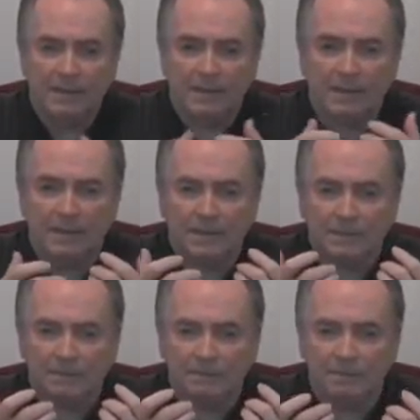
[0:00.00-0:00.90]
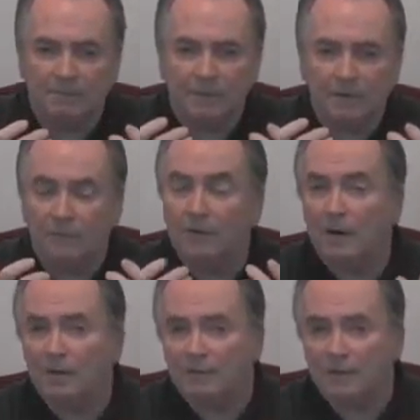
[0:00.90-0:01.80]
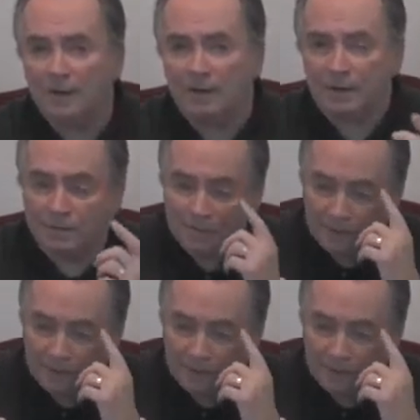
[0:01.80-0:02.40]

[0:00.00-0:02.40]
uh, revelation and understanding.